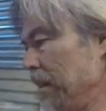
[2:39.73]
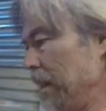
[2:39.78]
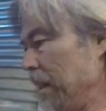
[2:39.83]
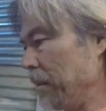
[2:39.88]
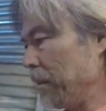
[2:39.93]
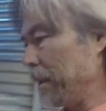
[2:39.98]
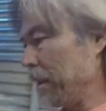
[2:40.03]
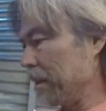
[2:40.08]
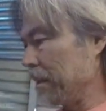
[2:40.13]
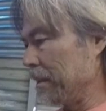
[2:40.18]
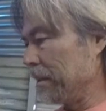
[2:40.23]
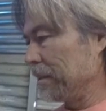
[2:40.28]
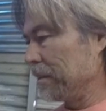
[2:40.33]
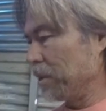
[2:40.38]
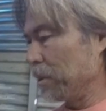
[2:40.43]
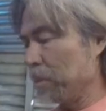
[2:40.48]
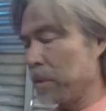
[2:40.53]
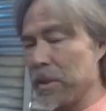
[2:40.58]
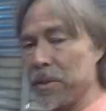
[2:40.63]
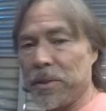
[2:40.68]
anyway,
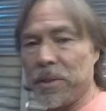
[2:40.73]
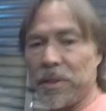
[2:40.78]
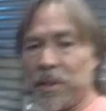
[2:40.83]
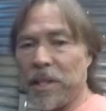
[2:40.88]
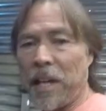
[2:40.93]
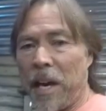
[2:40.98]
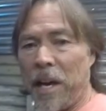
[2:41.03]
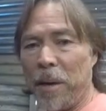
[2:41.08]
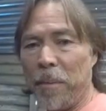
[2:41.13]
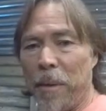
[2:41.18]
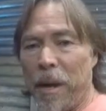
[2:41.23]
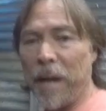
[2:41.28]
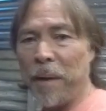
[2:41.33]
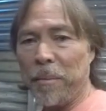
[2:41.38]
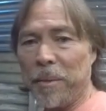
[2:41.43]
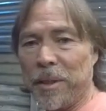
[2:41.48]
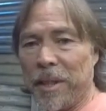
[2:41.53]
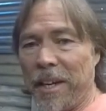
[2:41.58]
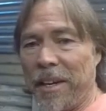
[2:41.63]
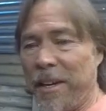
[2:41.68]
hope you're as excited about
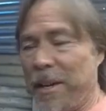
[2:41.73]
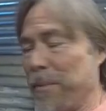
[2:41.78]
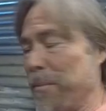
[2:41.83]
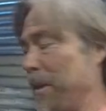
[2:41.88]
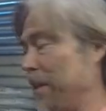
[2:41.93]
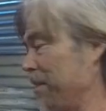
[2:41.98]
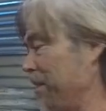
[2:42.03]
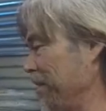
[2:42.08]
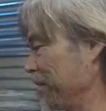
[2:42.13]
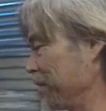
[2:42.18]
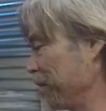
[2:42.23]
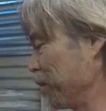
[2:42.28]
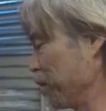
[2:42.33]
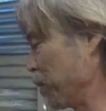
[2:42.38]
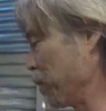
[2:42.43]
them as I am. I think they're